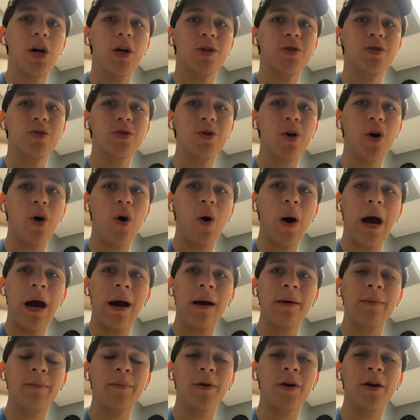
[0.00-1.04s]
So
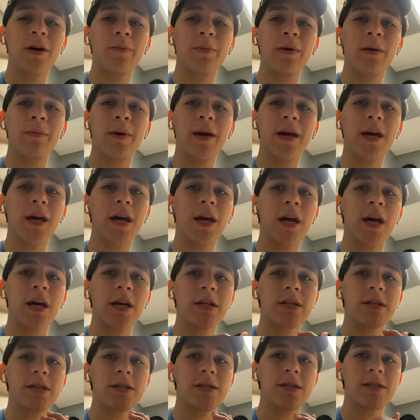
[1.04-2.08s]
I'm going to be making
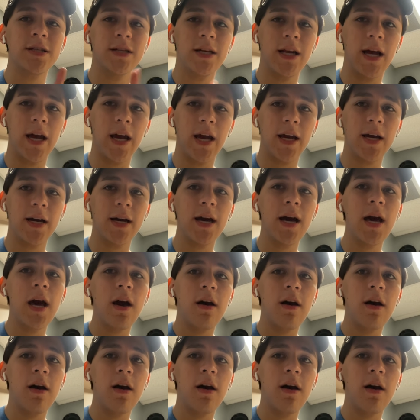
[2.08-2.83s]
it today.